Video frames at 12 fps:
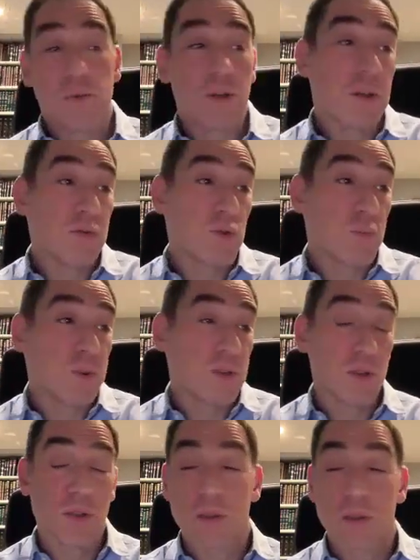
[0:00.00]
we don't have
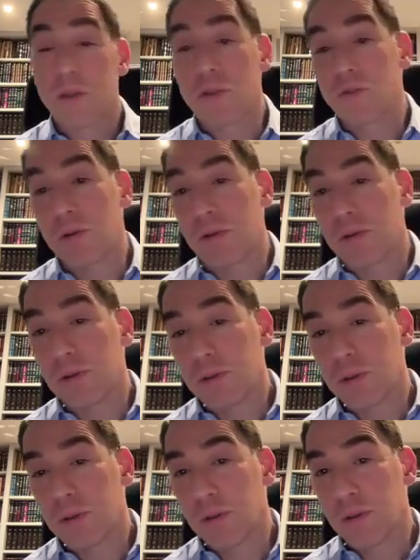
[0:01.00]
superstitions in Israel.
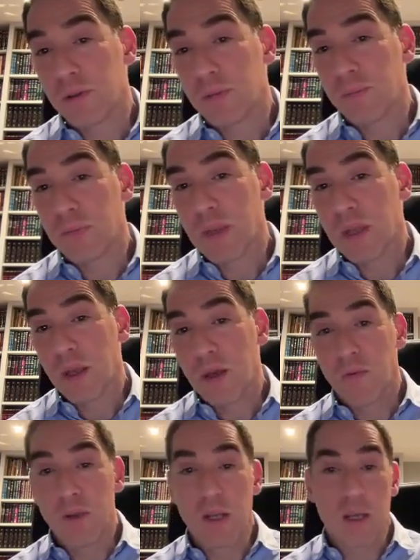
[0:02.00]

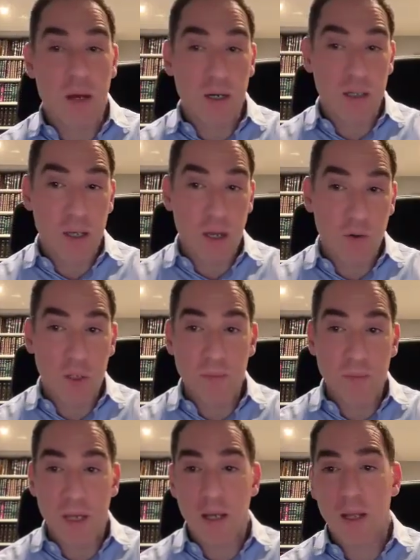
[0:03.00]
And
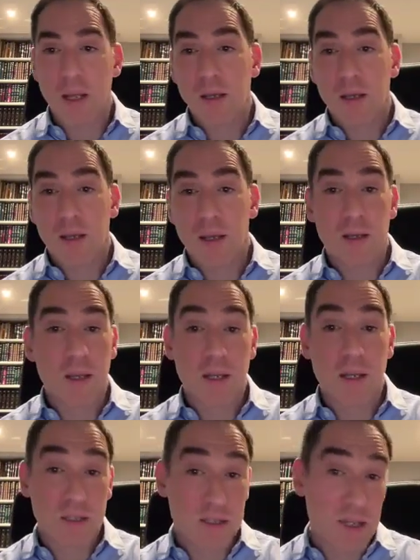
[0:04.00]

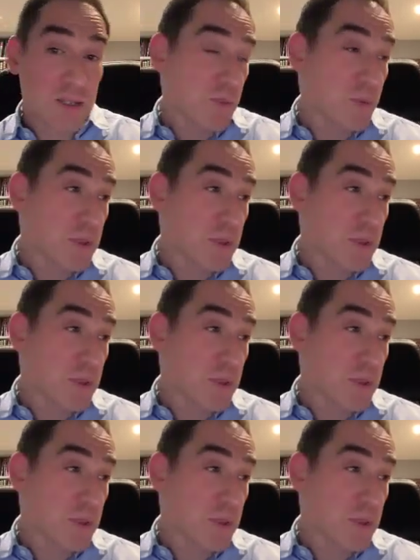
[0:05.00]
it says